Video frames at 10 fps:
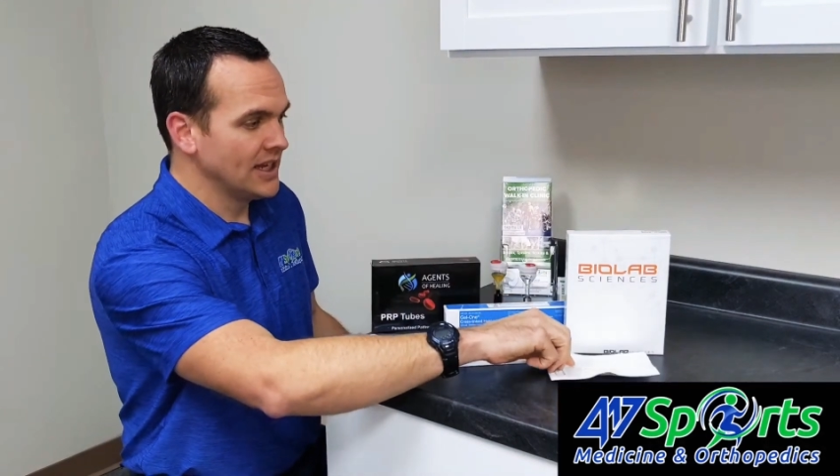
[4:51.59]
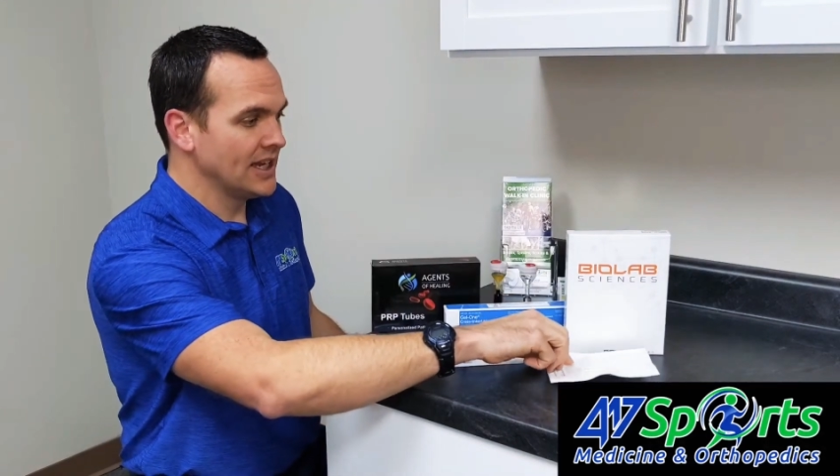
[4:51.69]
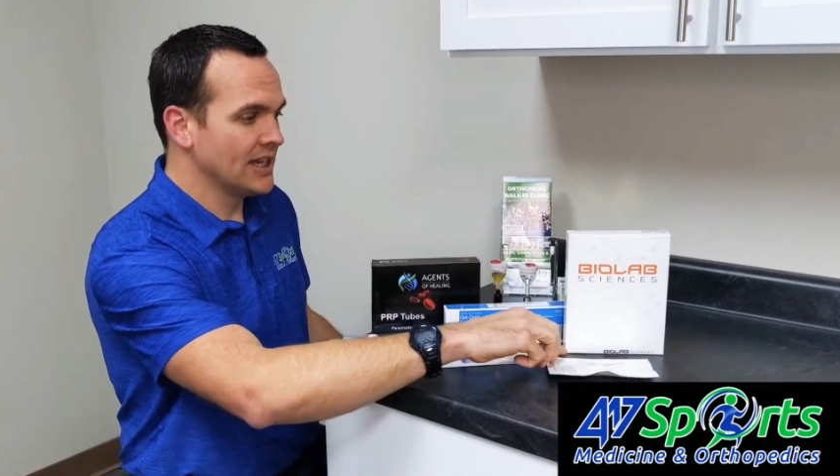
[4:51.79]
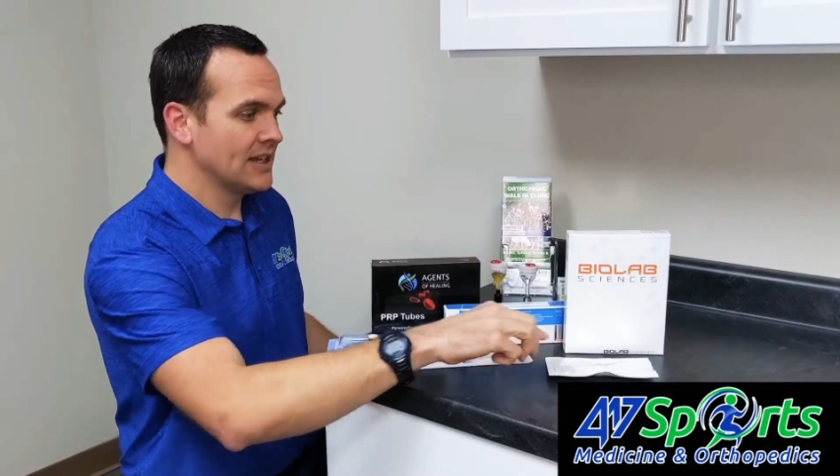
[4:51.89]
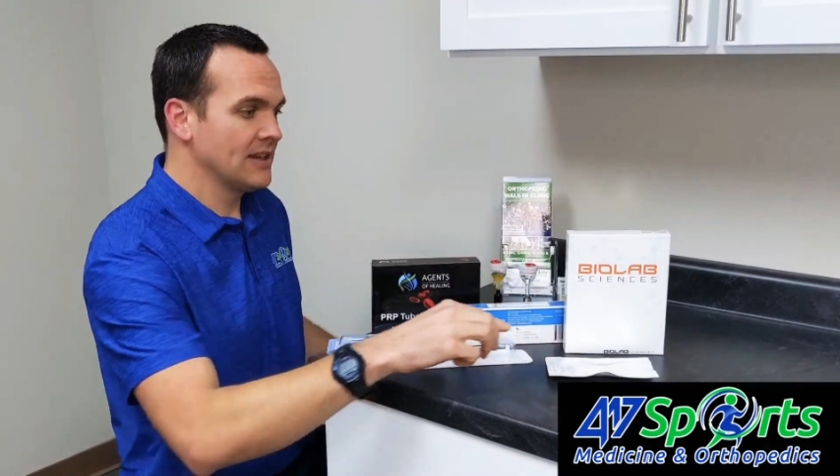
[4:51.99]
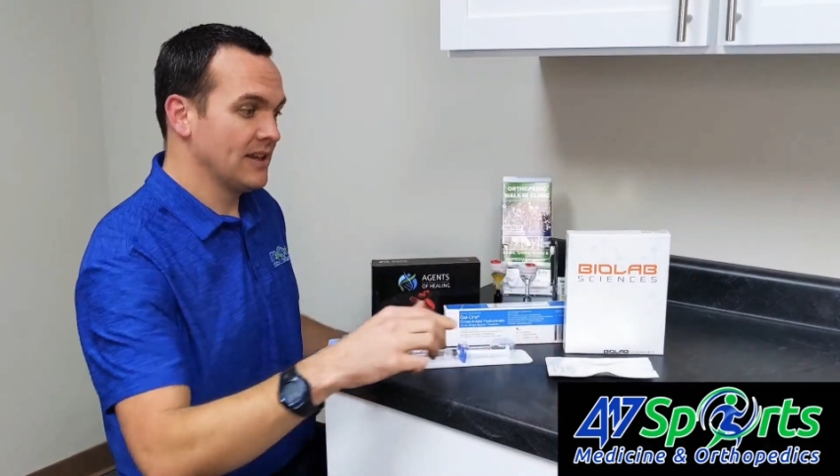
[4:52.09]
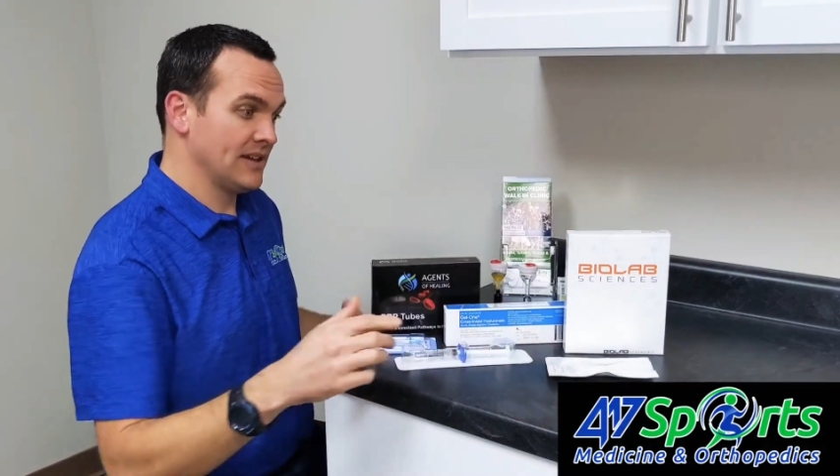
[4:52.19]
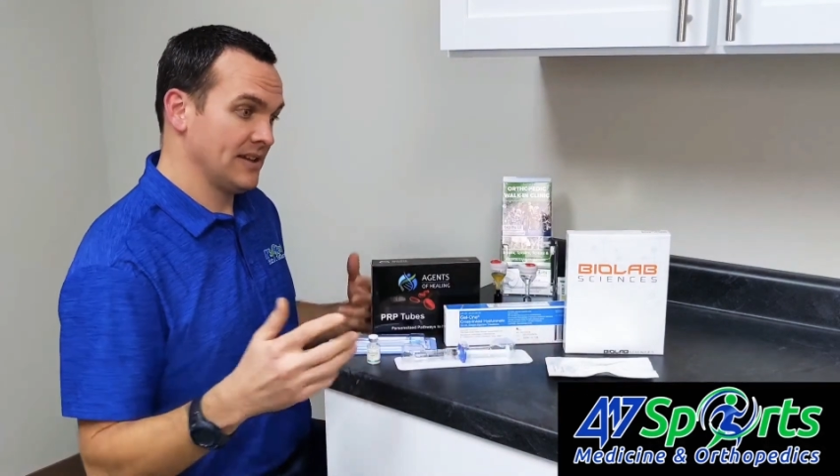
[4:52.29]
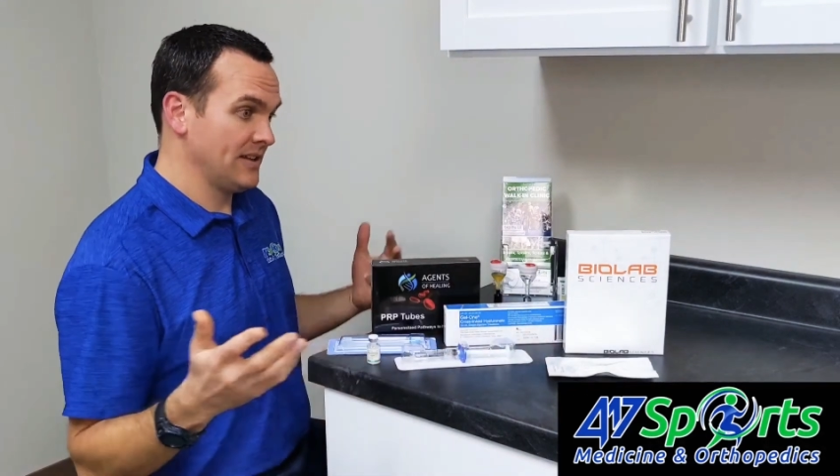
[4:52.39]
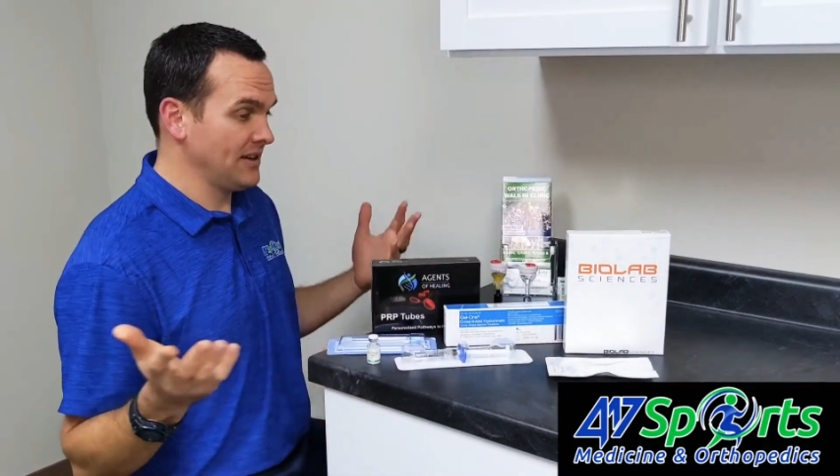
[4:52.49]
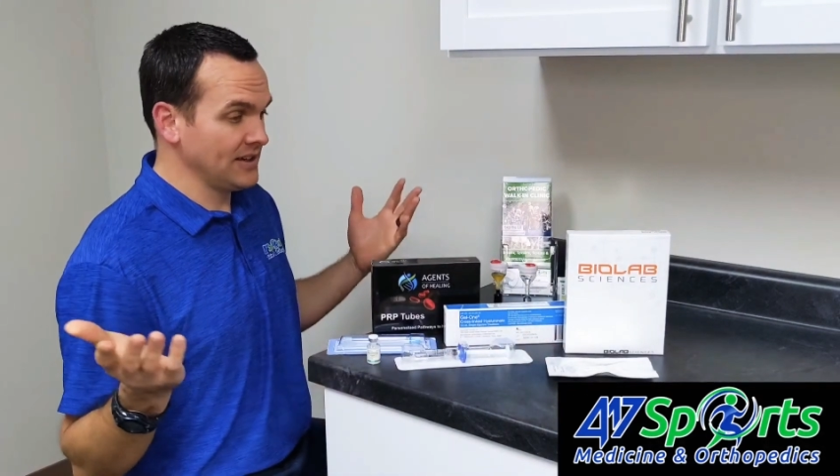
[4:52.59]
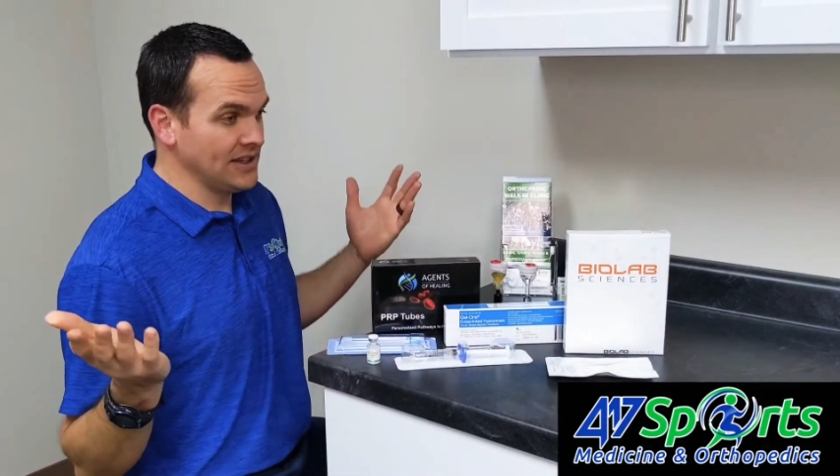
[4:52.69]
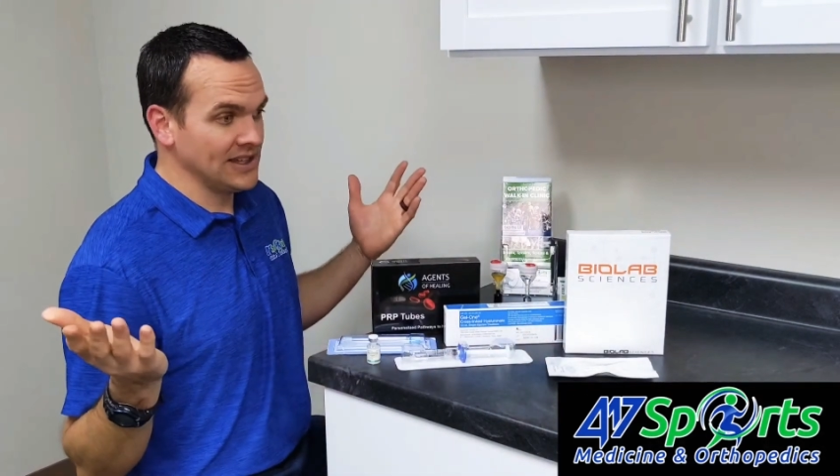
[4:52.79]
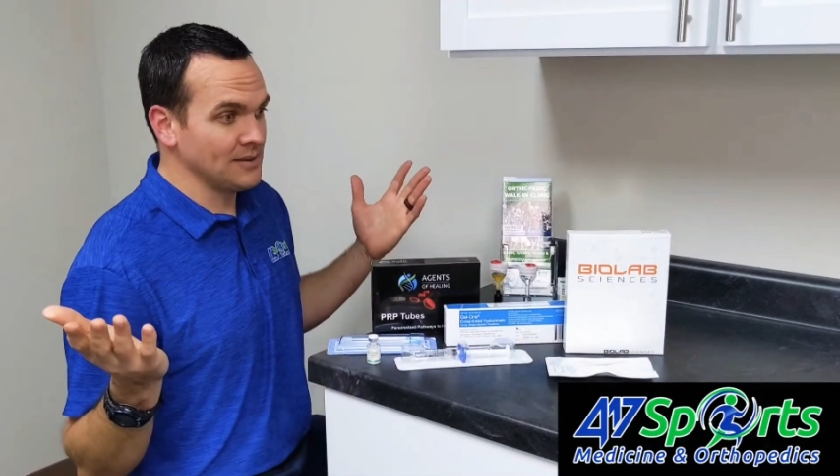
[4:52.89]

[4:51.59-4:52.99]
and again,